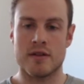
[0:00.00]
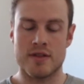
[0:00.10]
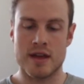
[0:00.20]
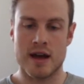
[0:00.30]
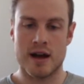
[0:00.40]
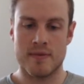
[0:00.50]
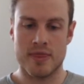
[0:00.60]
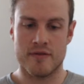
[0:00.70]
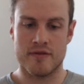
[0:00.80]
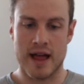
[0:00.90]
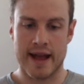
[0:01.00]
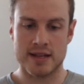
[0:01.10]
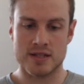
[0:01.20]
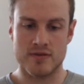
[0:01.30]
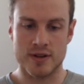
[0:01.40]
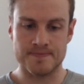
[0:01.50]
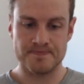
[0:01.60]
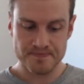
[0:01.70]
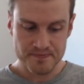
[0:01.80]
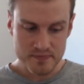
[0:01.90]
the flags for
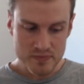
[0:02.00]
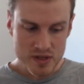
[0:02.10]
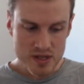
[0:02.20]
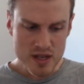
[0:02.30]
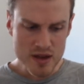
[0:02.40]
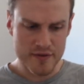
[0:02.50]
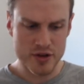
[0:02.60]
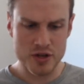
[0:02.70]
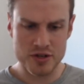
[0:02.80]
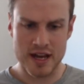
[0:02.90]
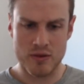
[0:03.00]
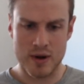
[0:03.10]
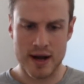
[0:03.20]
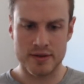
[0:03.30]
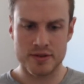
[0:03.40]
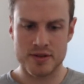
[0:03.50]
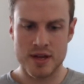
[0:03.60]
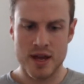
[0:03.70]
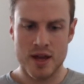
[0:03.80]
New South Wales.